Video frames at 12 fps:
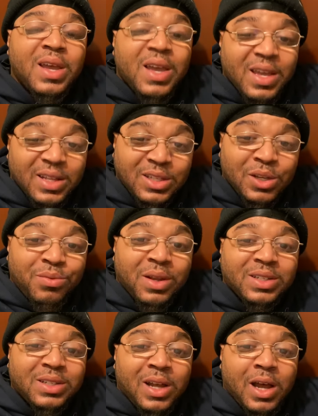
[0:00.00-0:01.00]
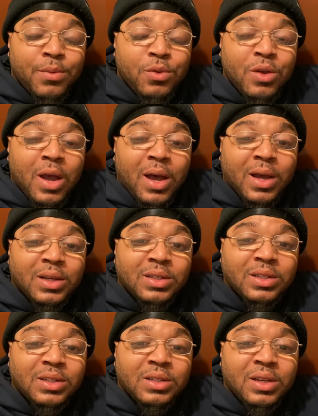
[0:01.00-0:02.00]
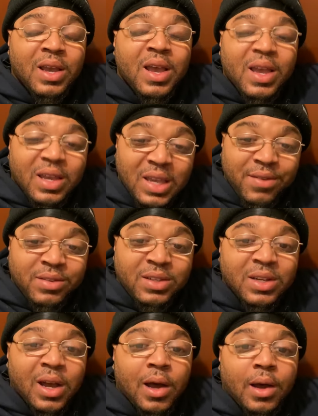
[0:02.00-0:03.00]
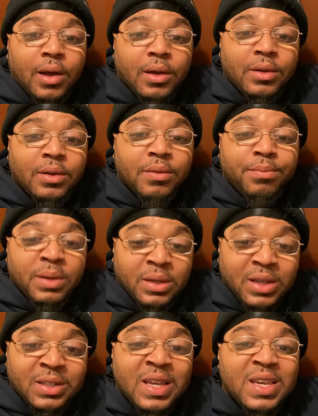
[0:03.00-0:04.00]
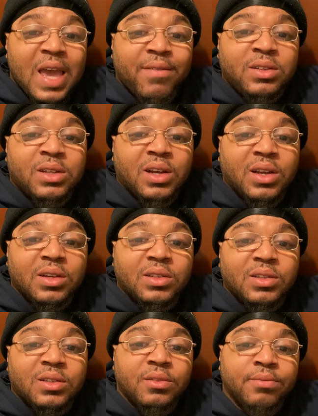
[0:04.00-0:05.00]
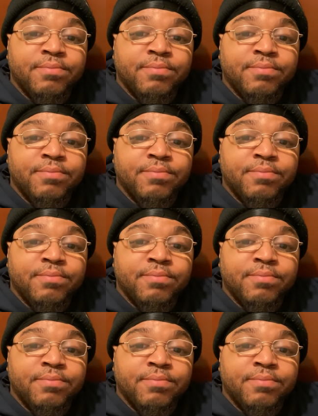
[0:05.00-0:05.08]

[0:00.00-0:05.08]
Until next time, you guys, give it to God, because he gave it to us.